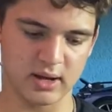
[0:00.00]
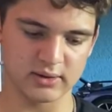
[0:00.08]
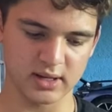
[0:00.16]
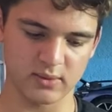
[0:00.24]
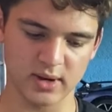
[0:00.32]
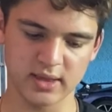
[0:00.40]
was
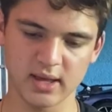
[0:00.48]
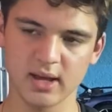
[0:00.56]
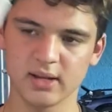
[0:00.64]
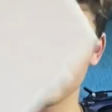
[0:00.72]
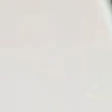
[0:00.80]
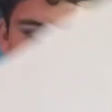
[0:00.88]
like, why the
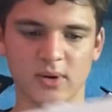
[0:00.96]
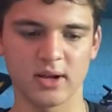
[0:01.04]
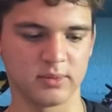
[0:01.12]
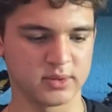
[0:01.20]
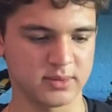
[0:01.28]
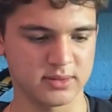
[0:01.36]
heck is it white?
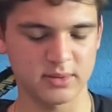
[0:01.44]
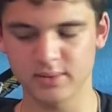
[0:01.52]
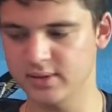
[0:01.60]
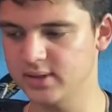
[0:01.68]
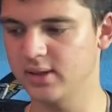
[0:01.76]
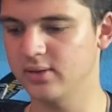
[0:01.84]
I'm supposed to be able
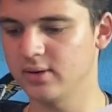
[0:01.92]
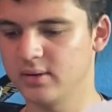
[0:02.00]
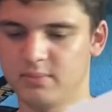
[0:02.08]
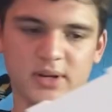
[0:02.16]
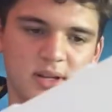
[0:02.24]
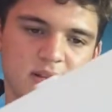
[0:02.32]
to see through it,
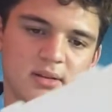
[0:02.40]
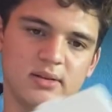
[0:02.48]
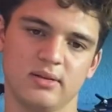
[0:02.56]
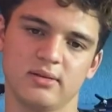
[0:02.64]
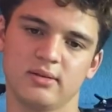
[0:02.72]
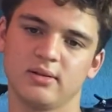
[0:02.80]
but these
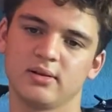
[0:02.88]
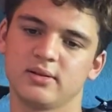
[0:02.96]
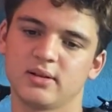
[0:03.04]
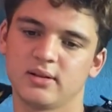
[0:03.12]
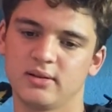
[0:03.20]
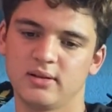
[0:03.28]

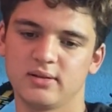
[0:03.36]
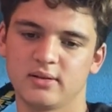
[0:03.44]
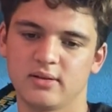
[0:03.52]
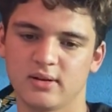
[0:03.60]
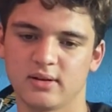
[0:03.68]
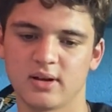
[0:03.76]
are
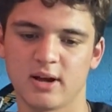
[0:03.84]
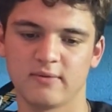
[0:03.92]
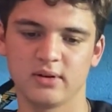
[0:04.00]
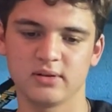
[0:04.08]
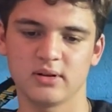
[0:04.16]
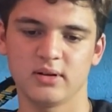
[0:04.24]
the
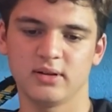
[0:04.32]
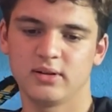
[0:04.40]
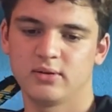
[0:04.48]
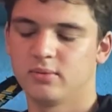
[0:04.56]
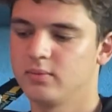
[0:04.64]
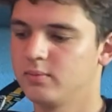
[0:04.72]
covers on it.
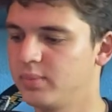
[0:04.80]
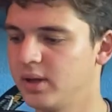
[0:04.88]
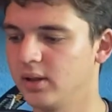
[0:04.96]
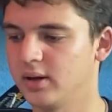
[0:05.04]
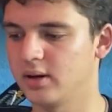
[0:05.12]
You peel it